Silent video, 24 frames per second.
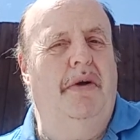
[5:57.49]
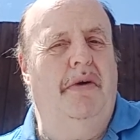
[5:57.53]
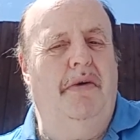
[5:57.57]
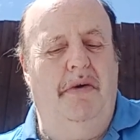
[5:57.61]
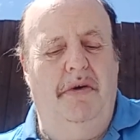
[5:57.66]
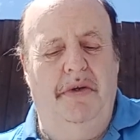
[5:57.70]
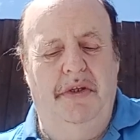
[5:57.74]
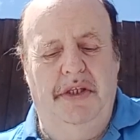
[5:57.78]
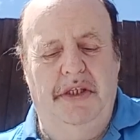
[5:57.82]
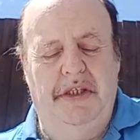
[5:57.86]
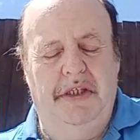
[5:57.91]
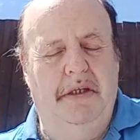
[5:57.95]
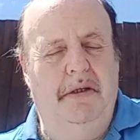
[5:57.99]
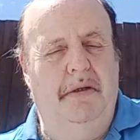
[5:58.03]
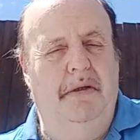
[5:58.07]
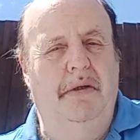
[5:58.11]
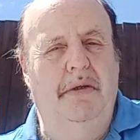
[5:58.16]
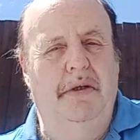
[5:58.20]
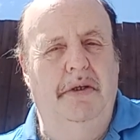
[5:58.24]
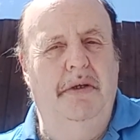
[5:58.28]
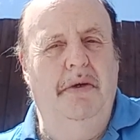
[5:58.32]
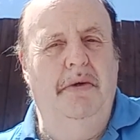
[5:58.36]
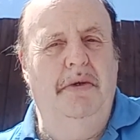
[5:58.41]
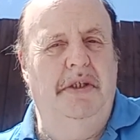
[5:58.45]
God
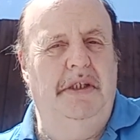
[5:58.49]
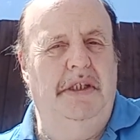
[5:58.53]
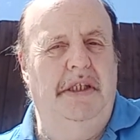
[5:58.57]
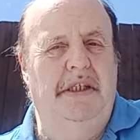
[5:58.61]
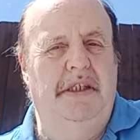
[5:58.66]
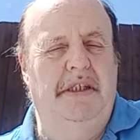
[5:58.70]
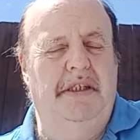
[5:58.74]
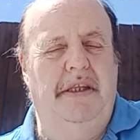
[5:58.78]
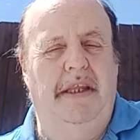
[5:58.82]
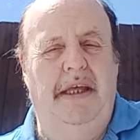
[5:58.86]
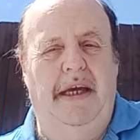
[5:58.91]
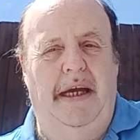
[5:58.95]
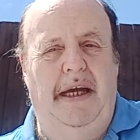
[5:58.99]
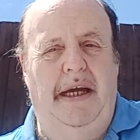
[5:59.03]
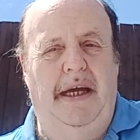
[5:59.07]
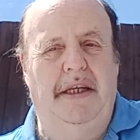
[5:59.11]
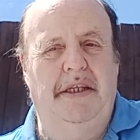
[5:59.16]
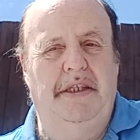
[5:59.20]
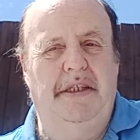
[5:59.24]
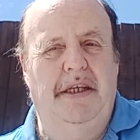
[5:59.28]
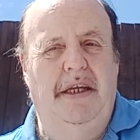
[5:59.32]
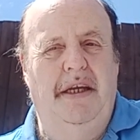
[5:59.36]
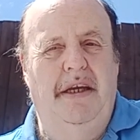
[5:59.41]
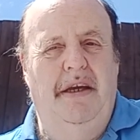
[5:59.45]
still uses
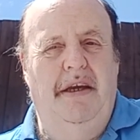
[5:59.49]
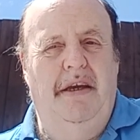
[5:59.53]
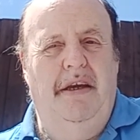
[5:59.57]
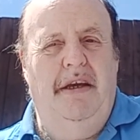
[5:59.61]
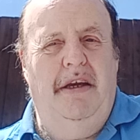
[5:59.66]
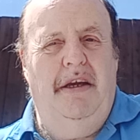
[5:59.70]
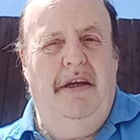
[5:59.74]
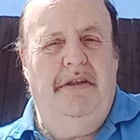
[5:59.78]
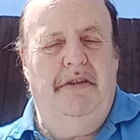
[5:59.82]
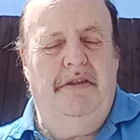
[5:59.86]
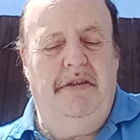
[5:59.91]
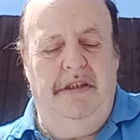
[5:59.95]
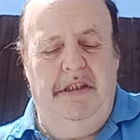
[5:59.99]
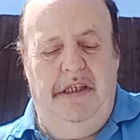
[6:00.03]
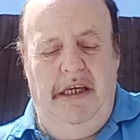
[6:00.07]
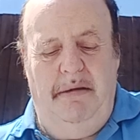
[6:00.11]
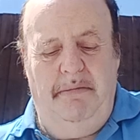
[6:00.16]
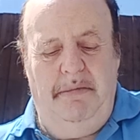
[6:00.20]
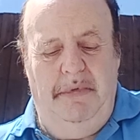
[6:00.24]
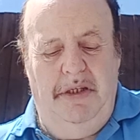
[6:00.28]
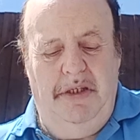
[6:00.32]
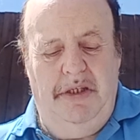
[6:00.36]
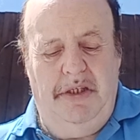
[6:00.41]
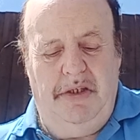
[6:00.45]
that to
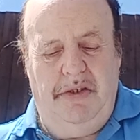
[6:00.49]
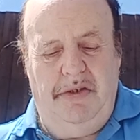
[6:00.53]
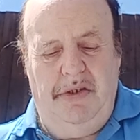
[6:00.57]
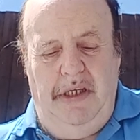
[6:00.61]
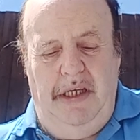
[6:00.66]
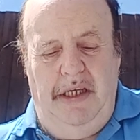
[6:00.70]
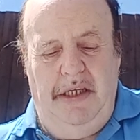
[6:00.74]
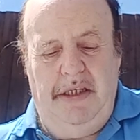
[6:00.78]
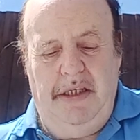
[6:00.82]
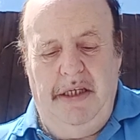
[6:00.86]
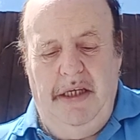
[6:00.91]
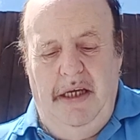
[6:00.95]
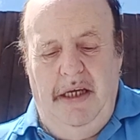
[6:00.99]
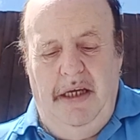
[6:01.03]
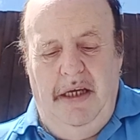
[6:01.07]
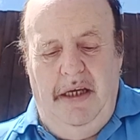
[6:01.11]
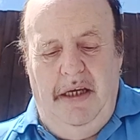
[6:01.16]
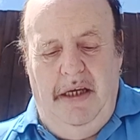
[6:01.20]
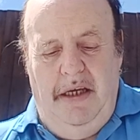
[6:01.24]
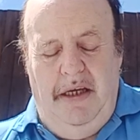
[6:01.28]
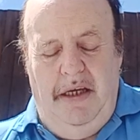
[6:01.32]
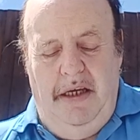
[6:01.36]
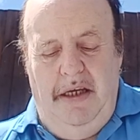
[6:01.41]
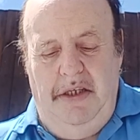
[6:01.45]
demonstrate
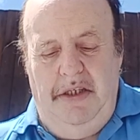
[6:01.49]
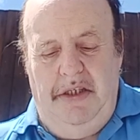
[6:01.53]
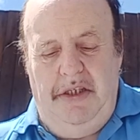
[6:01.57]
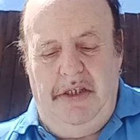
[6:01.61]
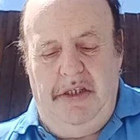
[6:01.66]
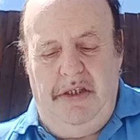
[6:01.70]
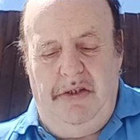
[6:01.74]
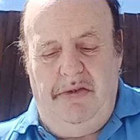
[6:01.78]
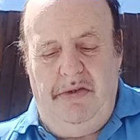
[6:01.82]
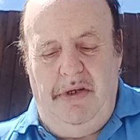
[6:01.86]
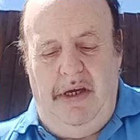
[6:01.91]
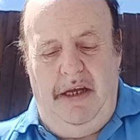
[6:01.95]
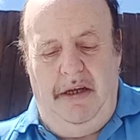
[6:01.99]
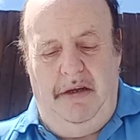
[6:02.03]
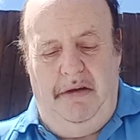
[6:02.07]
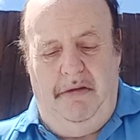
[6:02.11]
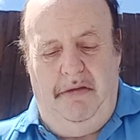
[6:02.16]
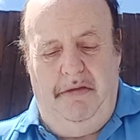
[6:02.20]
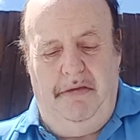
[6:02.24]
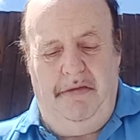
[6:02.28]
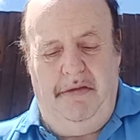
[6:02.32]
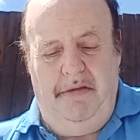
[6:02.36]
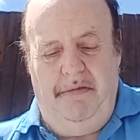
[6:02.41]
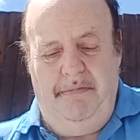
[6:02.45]
his
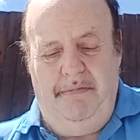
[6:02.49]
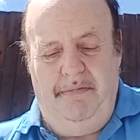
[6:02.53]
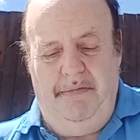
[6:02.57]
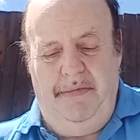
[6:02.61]
strength.